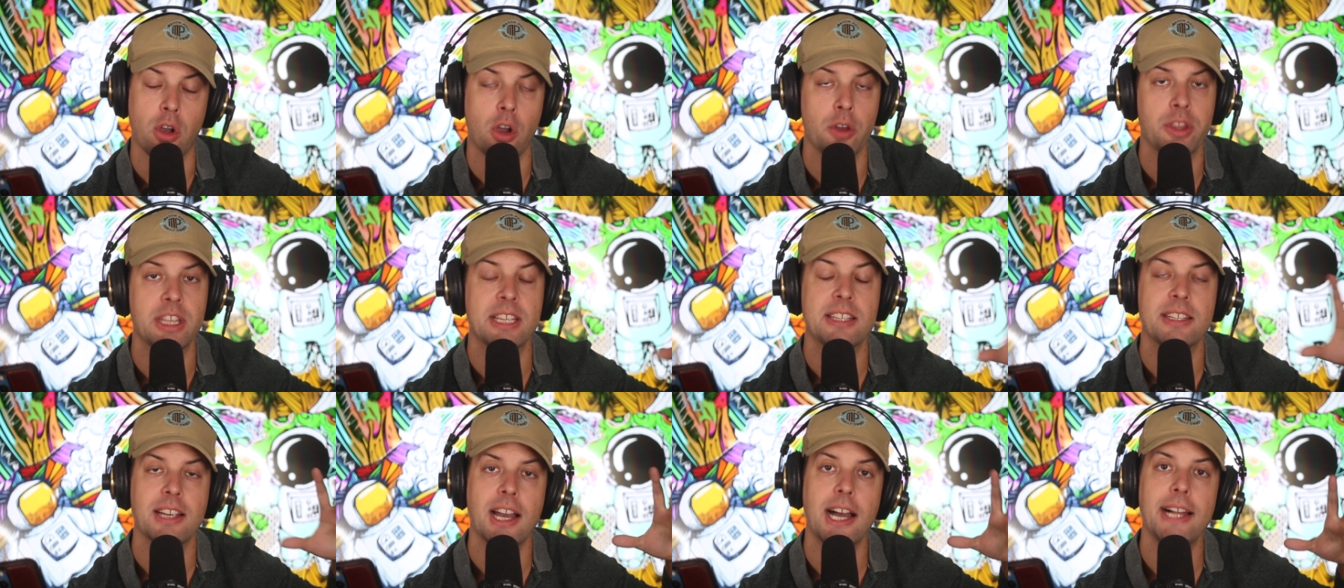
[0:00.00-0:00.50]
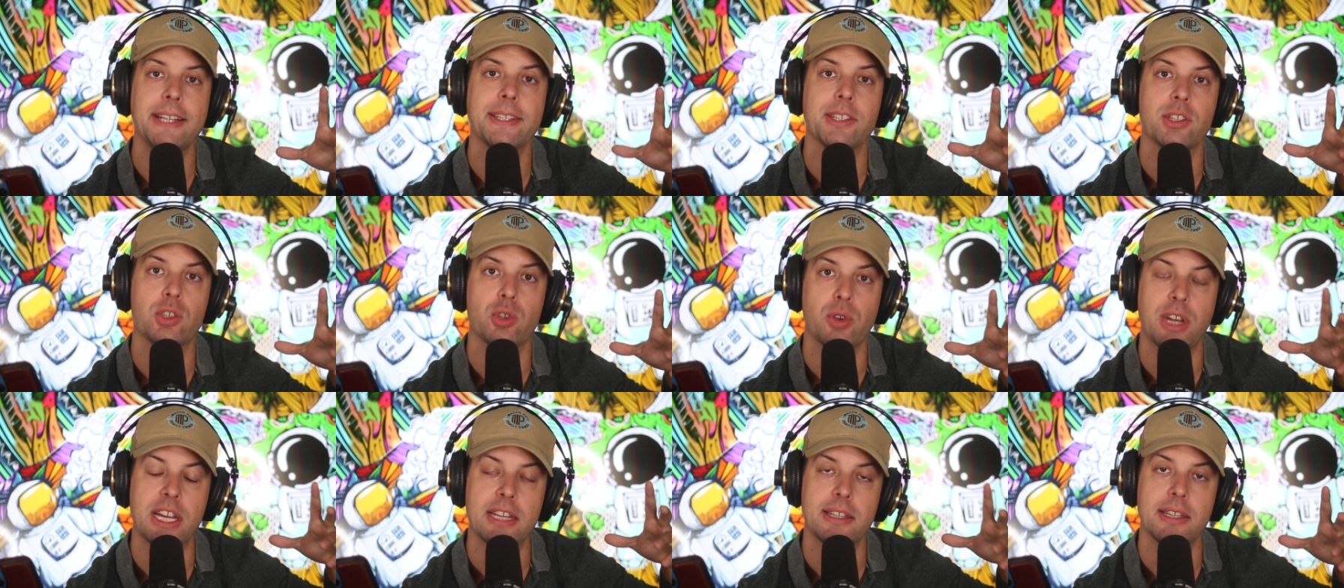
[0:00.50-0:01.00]
All these
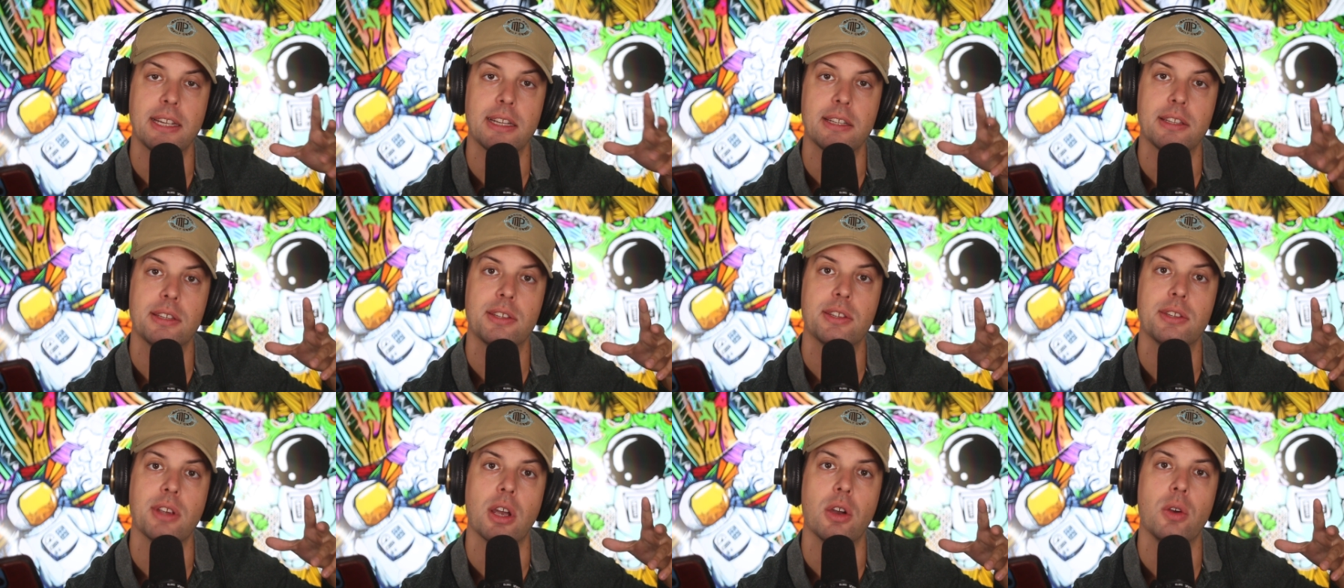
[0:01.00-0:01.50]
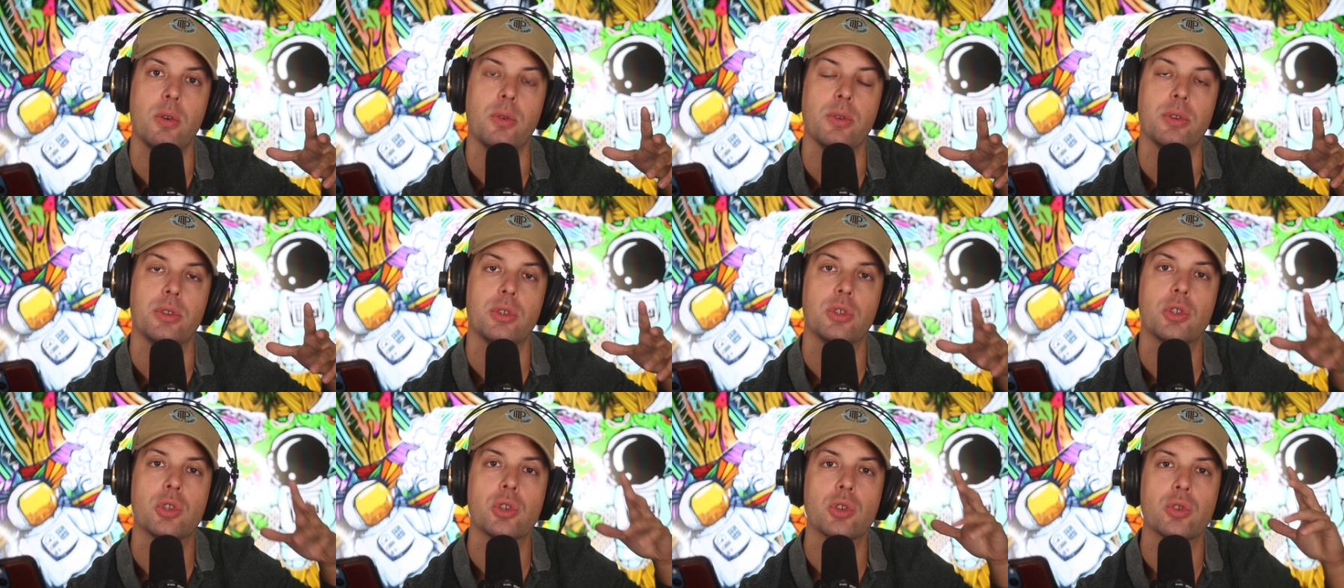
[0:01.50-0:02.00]
concentrates, it's so
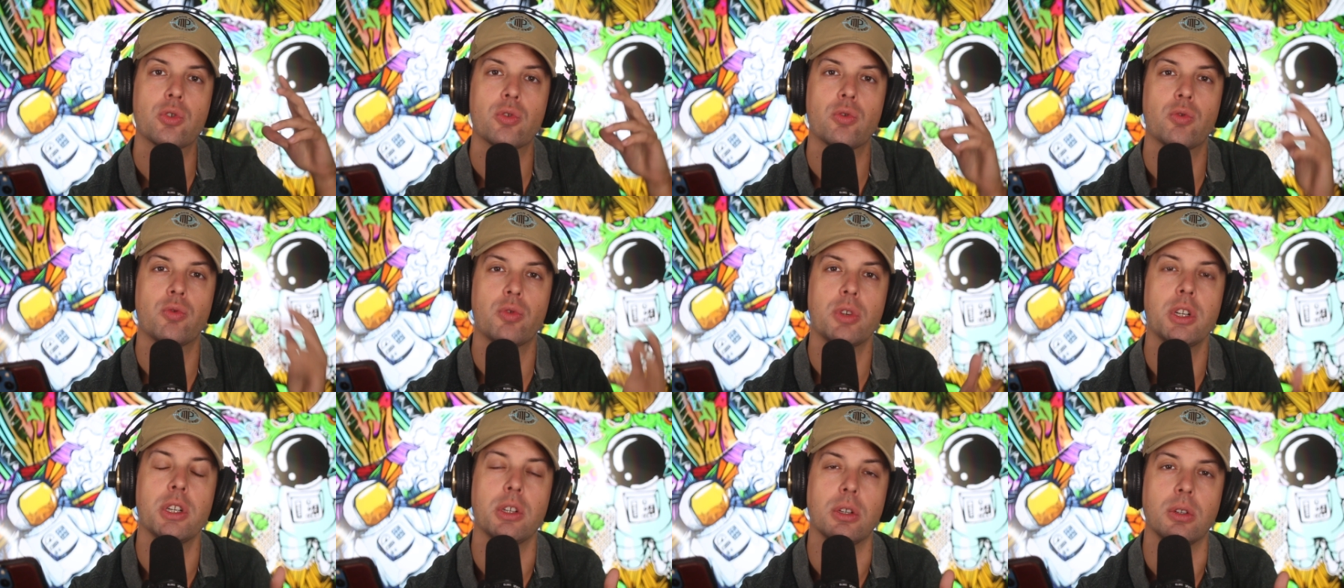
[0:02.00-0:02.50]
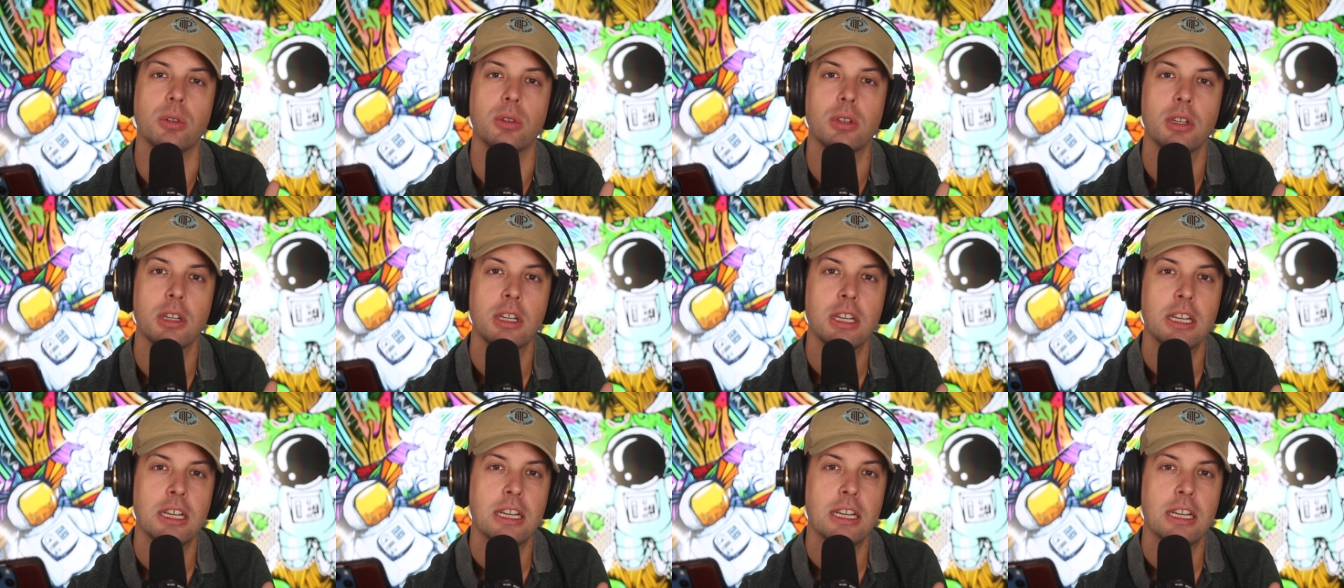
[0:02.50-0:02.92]
true.